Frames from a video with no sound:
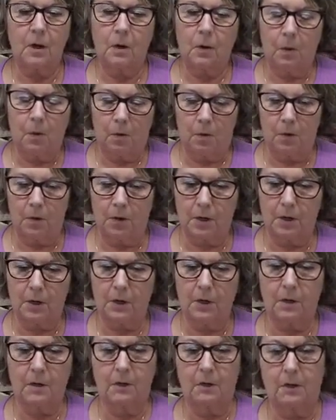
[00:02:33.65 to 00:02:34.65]
or
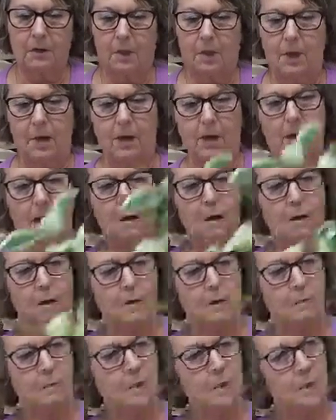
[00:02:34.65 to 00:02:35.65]
hanging on
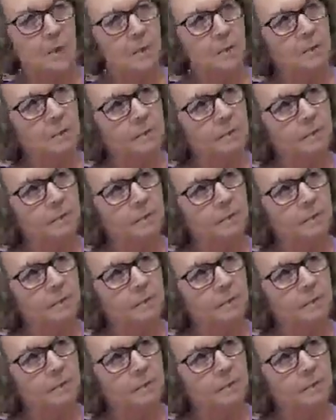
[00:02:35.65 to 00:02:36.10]
a mirror.